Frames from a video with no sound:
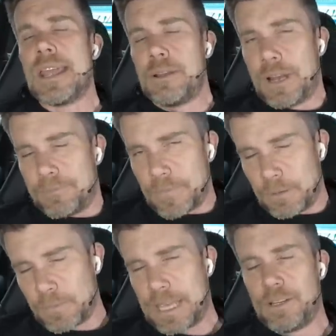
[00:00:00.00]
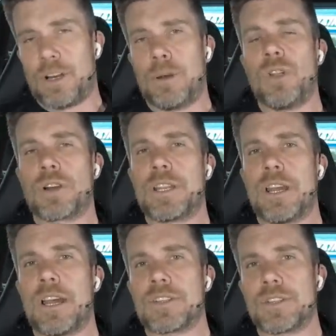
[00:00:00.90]
Anyway, again, I'm not going
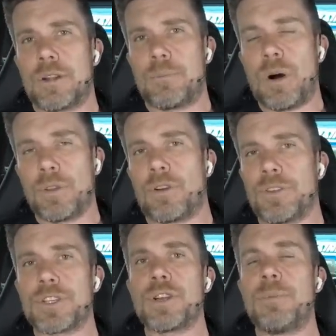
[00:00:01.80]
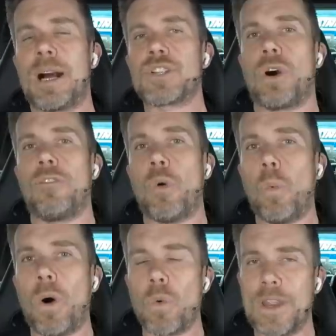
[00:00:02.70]
to sort of ponder on too much of
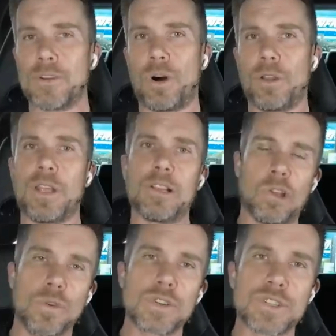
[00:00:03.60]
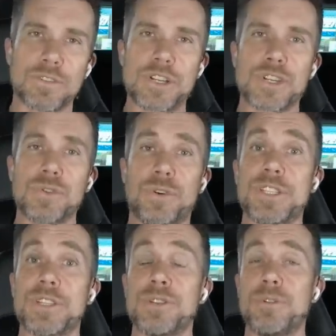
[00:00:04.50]
what went on. Long story short,
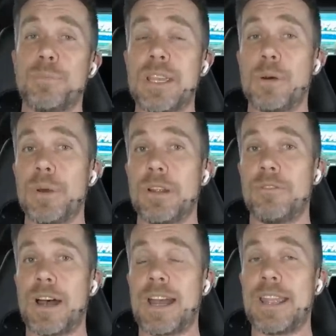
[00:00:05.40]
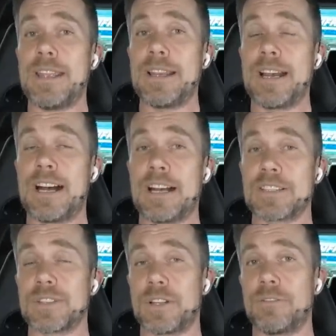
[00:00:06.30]
to be a bit of a
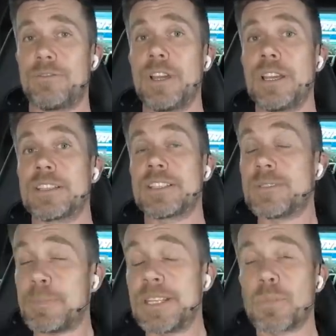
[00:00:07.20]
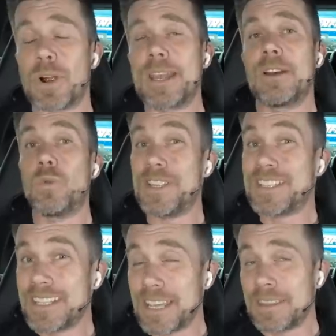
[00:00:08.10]
sort of suspense breaker, we
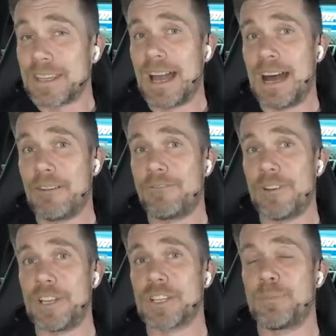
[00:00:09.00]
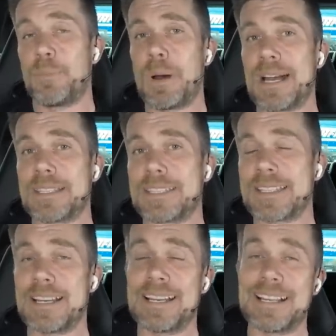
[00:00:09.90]
did get the car finished, but
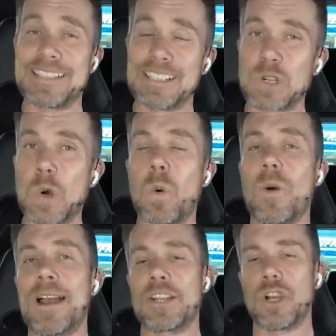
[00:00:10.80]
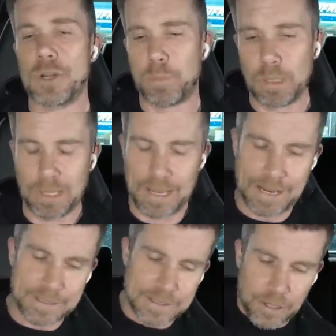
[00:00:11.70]
it didn't quite go to
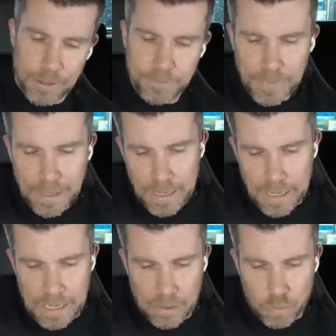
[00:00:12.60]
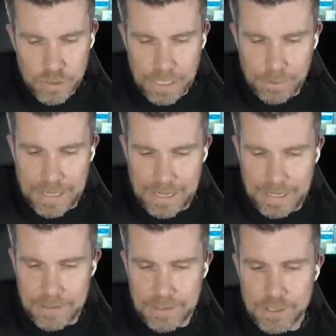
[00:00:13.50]
plan. So we'll jump
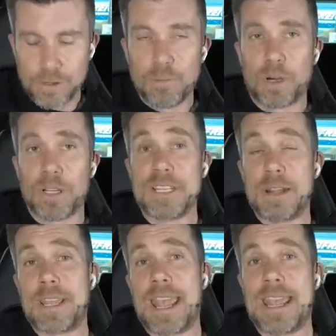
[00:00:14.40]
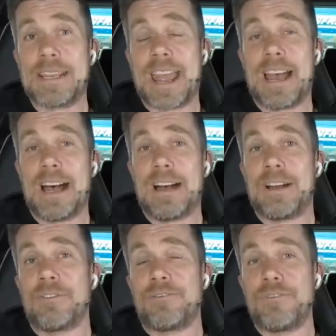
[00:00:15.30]
ahead to modern day. We had
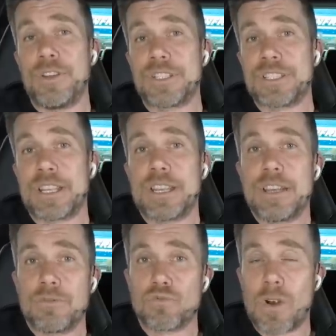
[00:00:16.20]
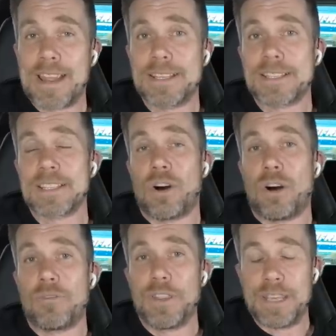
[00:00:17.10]
our first race
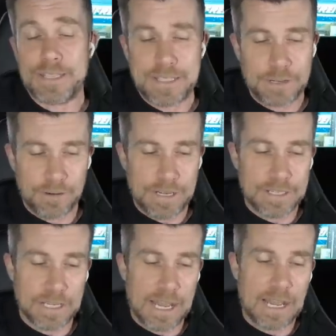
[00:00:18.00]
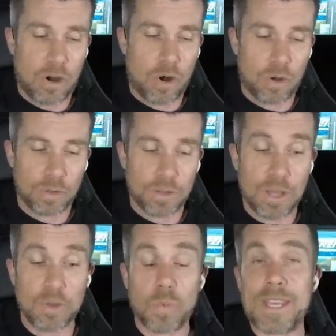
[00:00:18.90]
of the series on
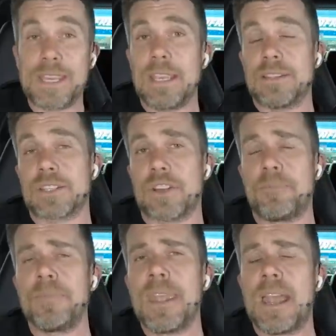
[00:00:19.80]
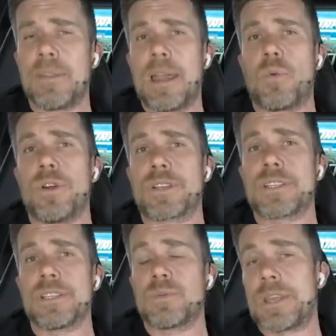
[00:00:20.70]
the weekend. So how that works
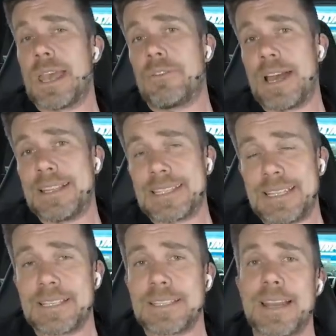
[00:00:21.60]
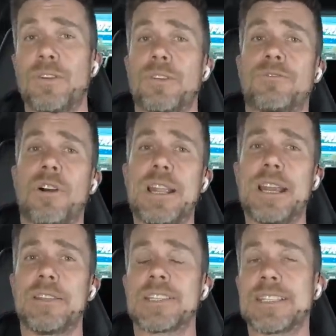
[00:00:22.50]
is we have a test day on the
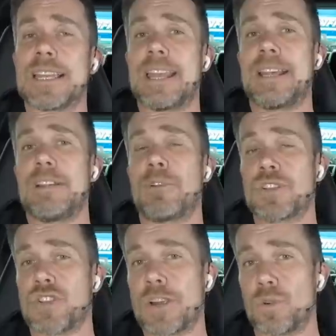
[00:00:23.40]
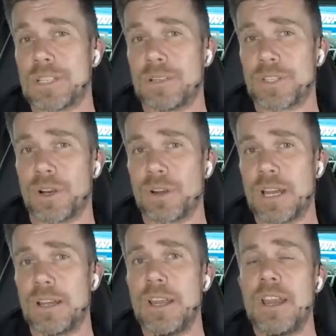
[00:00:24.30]
Friday. This is at a racetrack called
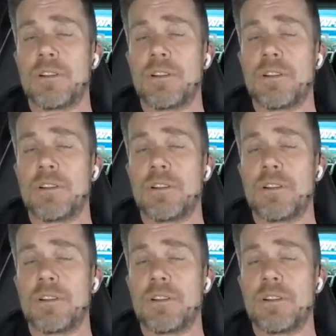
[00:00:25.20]
Terratonga,